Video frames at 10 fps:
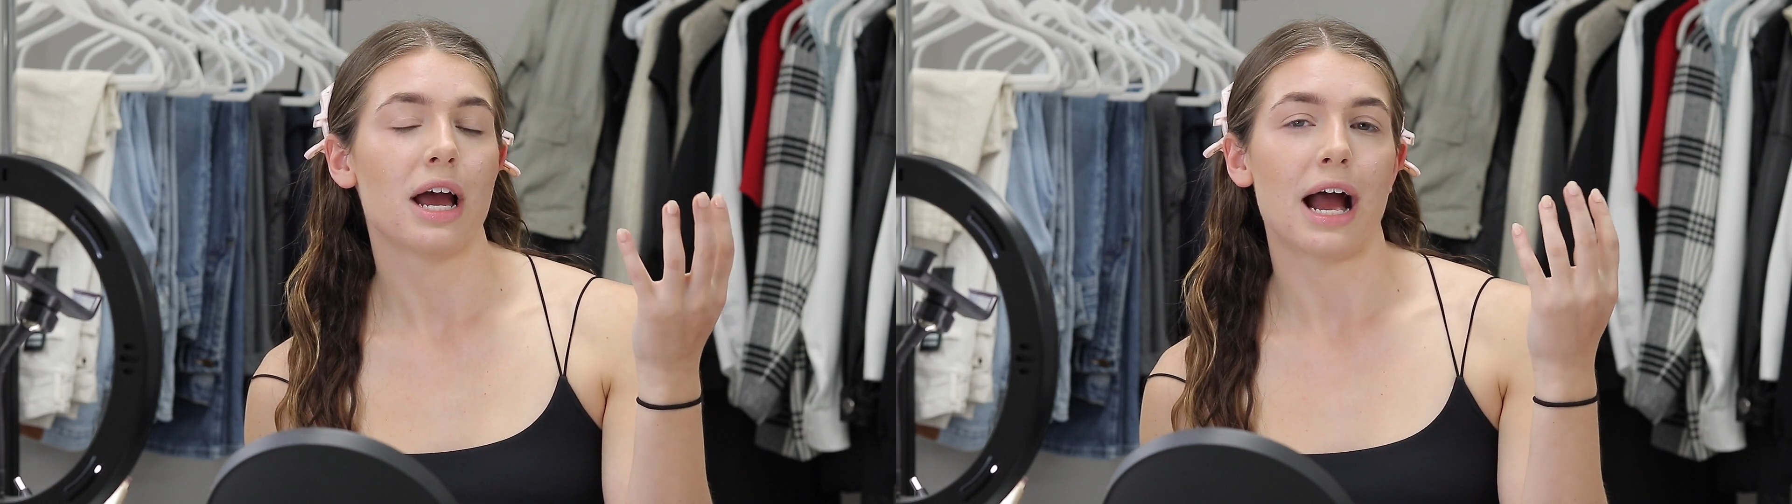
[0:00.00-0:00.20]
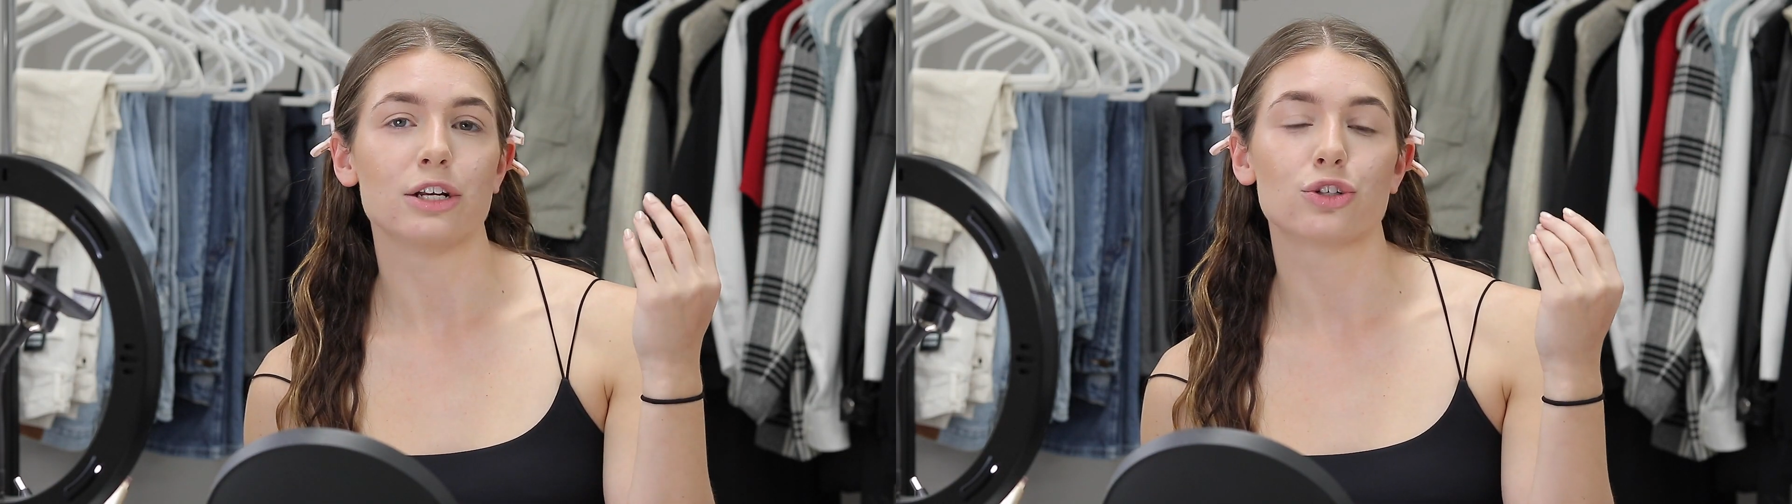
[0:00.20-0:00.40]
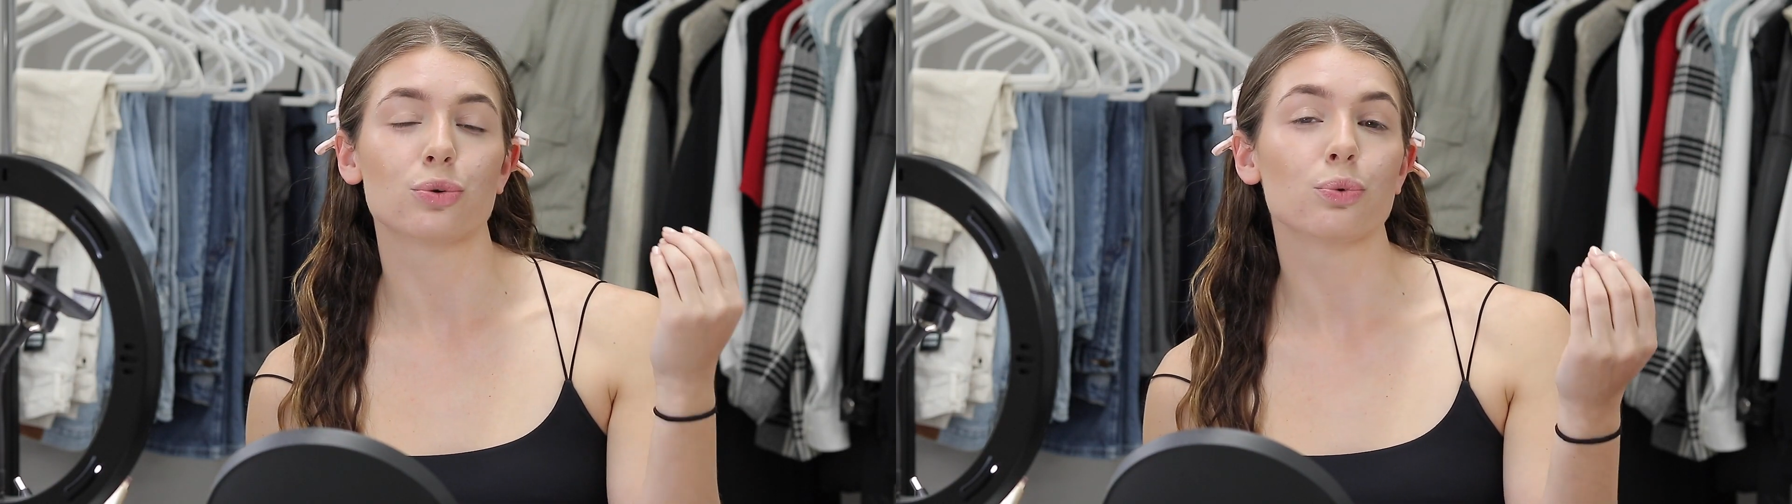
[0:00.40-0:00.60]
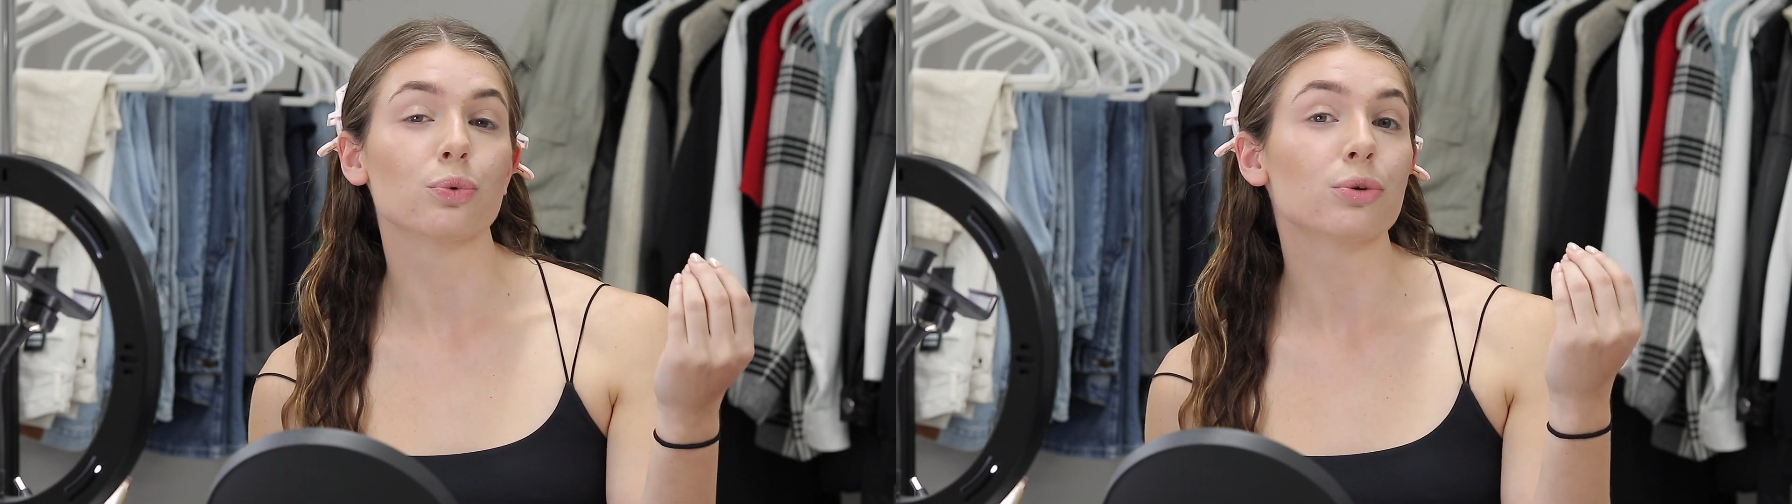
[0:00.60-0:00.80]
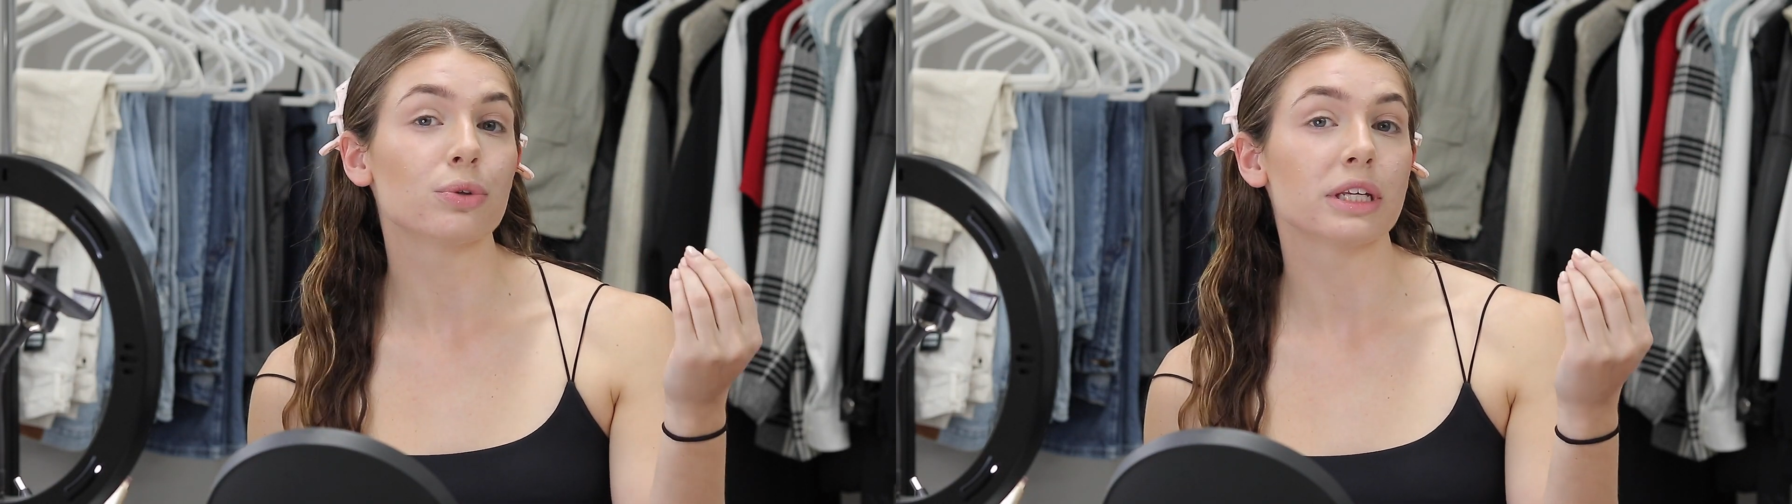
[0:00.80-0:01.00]
I
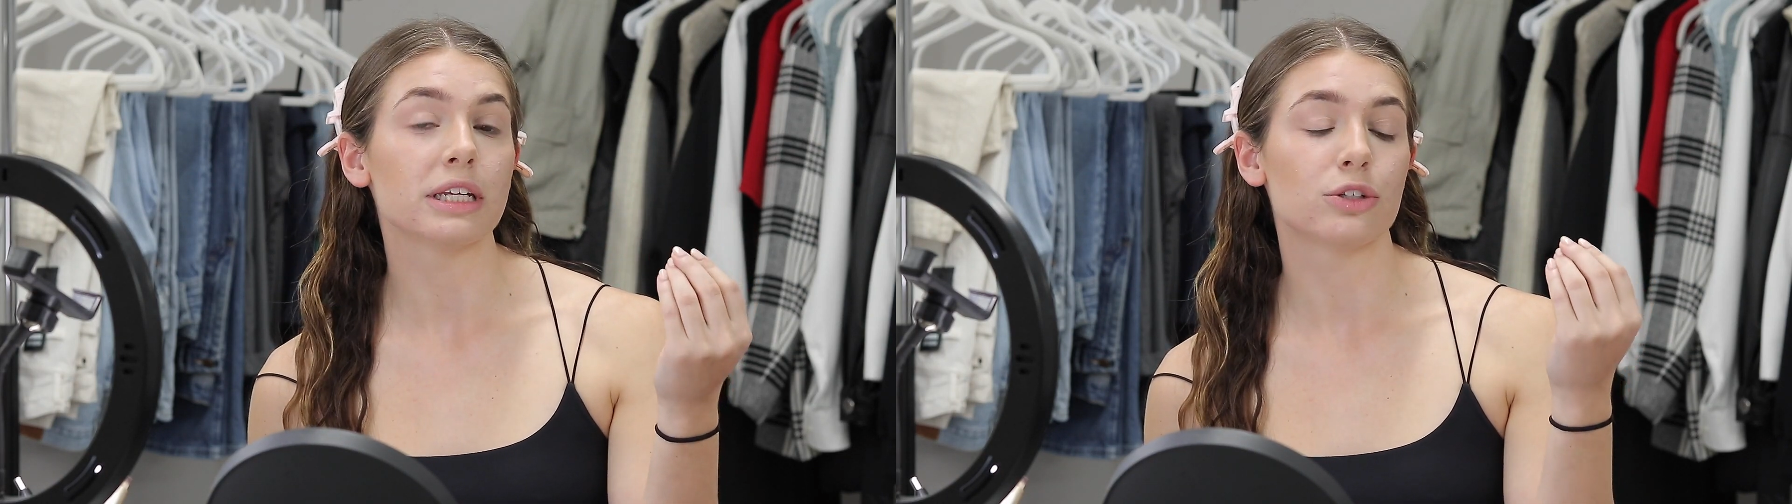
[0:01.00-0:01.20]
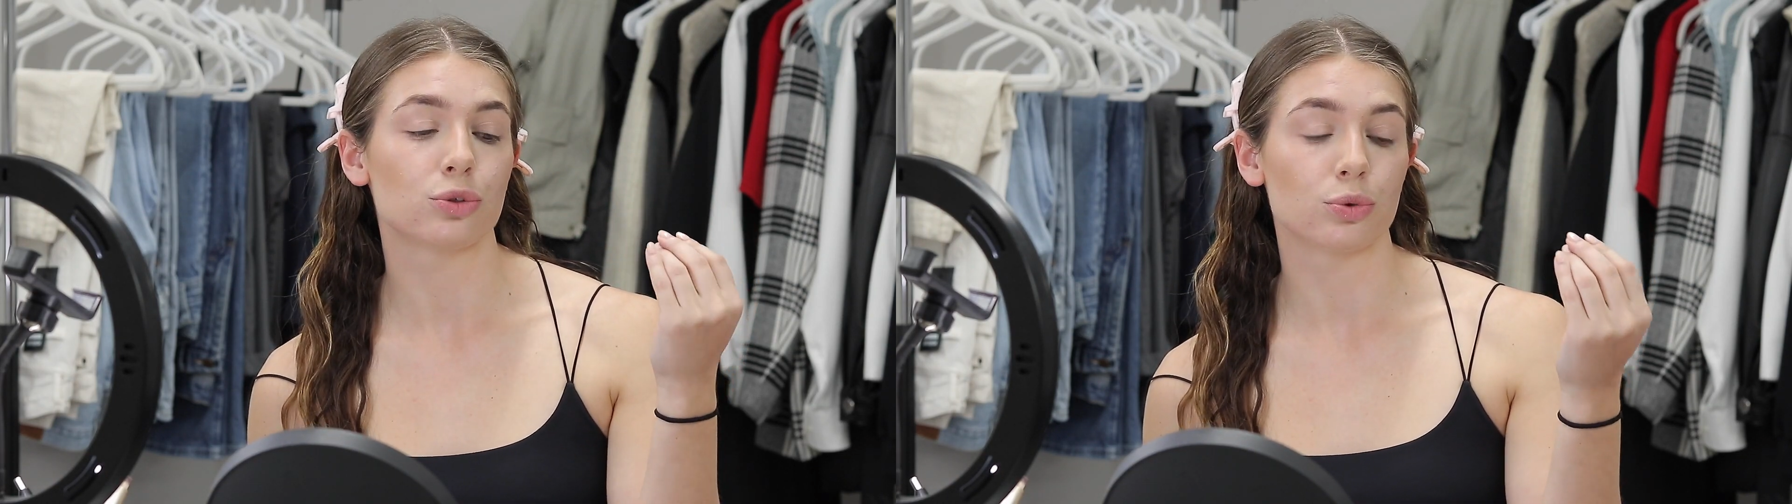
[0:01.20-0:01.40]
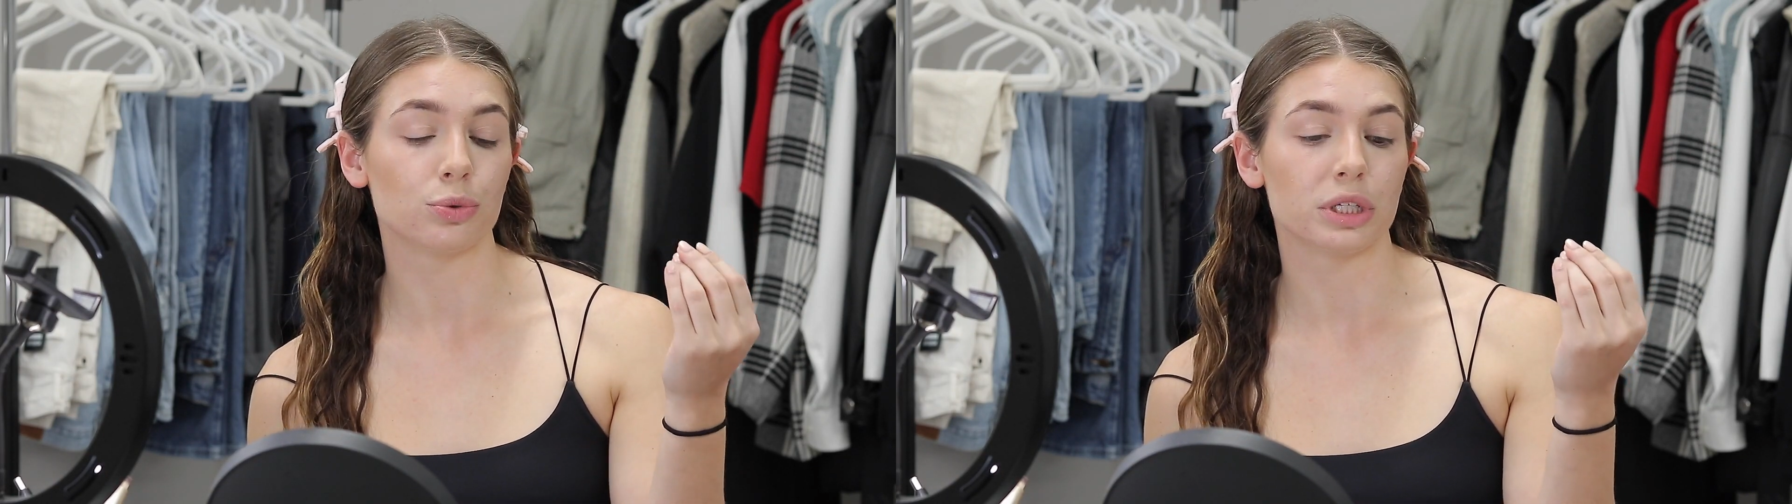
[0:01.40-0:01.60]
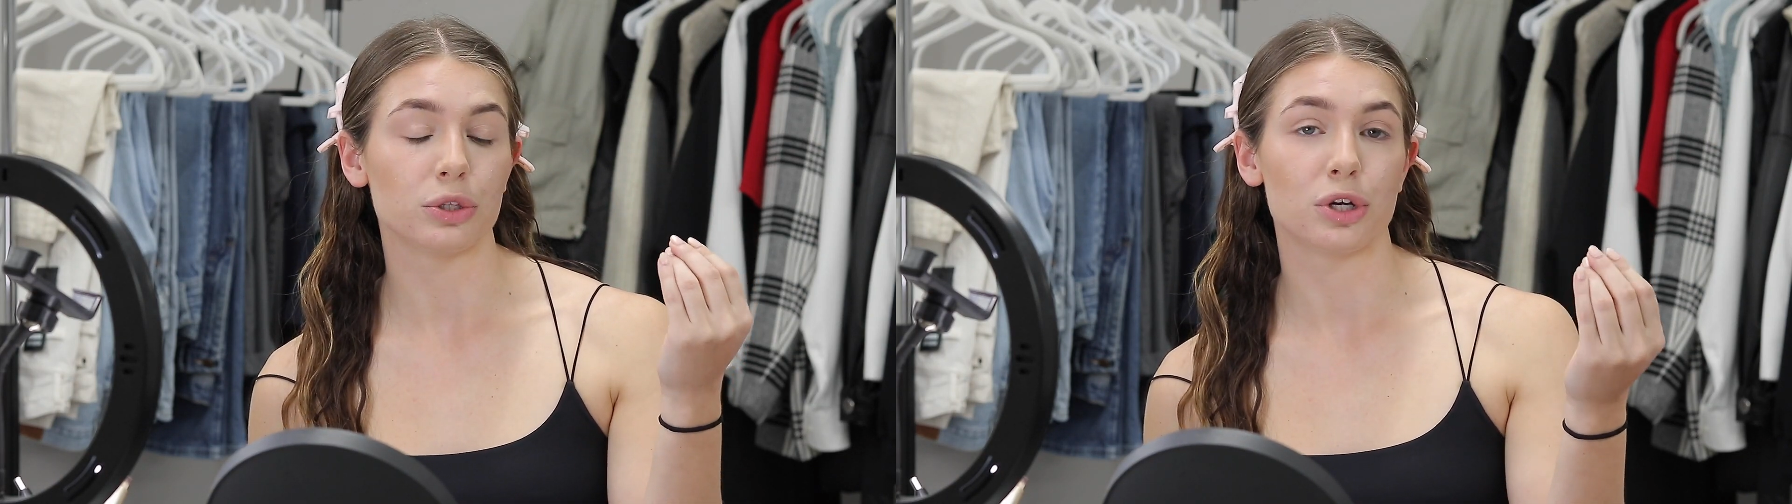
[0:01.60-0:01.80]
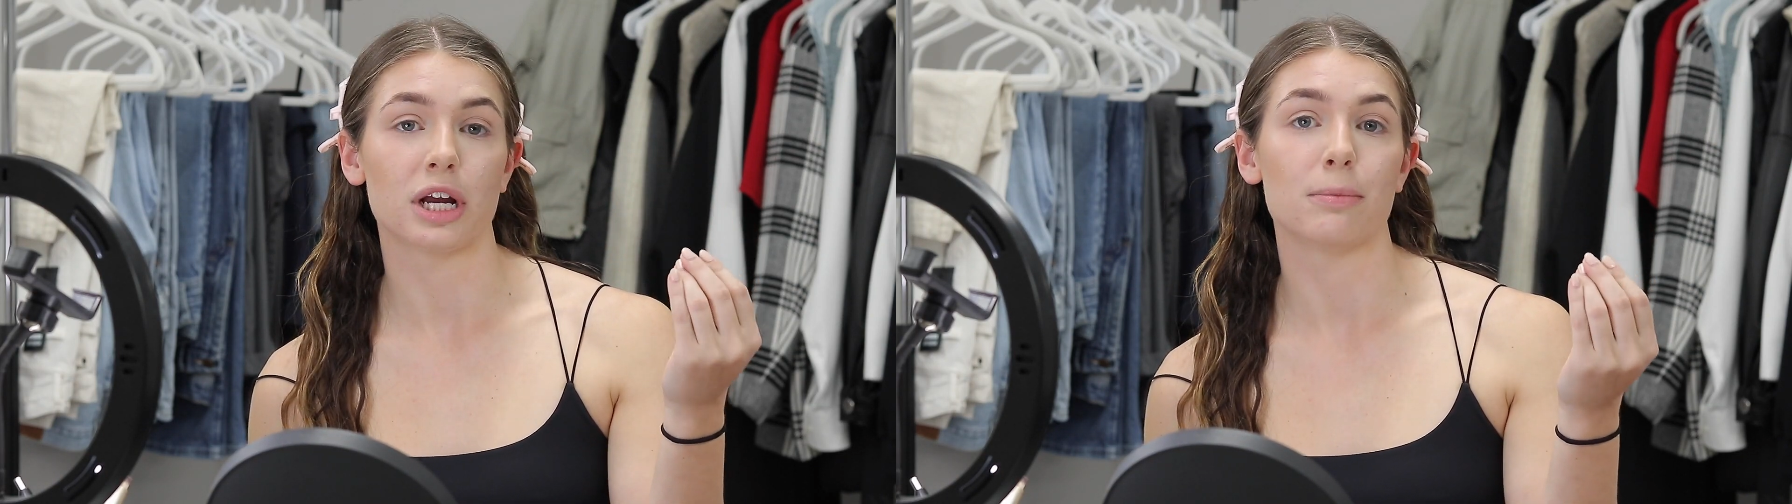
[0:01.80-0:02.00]
truly
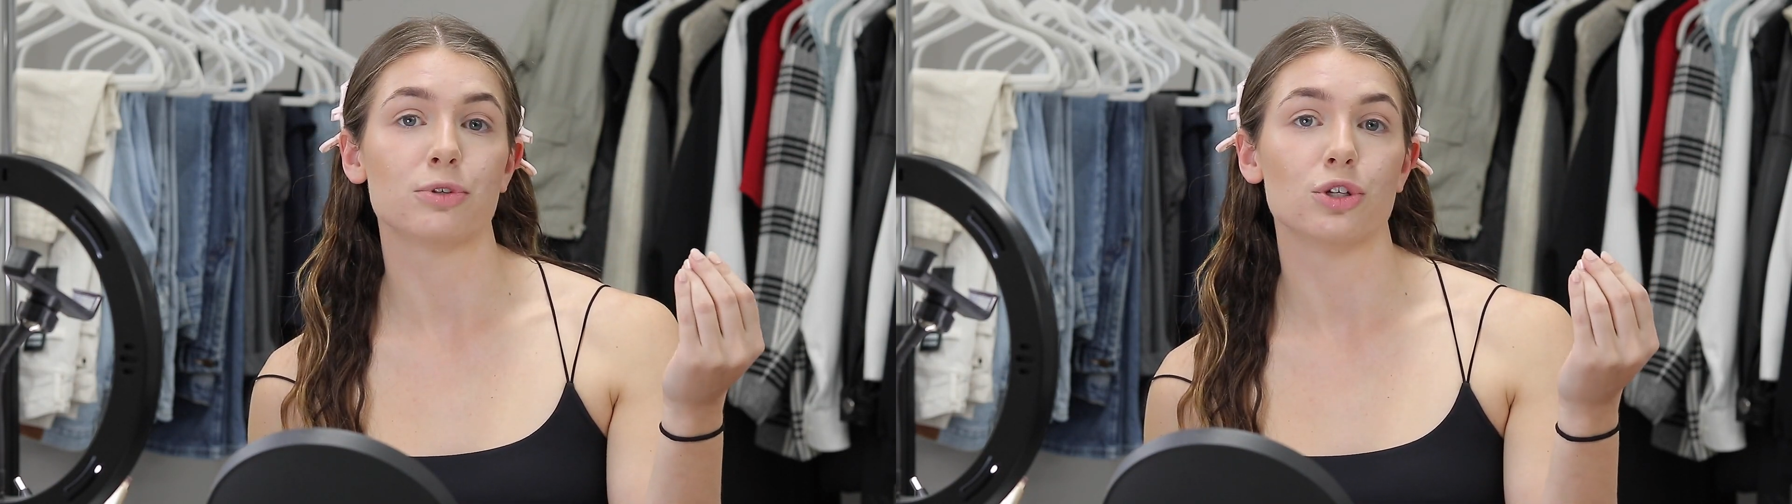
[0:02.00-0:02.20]
look up